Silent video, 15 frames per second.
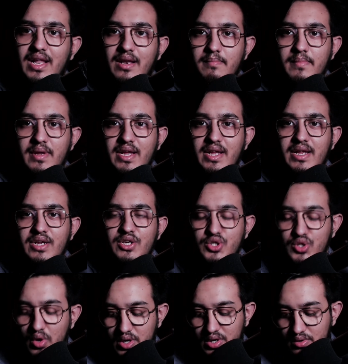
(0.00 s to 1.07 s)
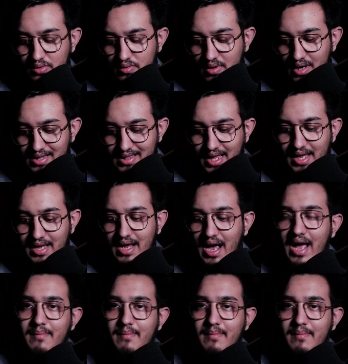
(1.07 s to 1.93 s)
Let me show you a thing.